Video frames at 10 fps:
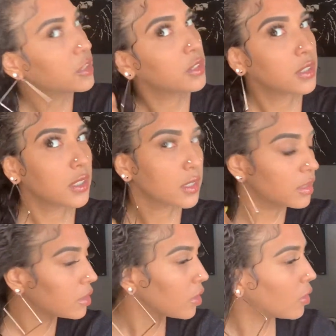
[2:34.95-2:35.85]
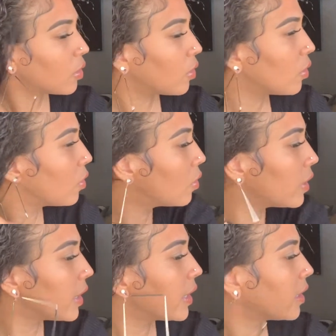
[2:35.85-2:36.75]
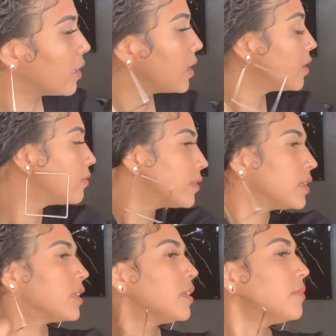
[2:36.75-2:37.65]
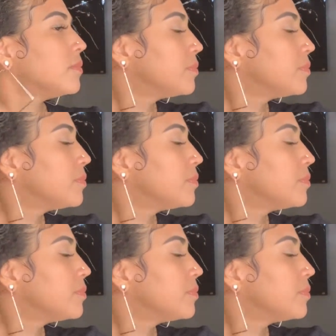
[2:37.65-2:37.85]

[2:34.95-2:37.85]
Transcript: sure you get your whole hair evenly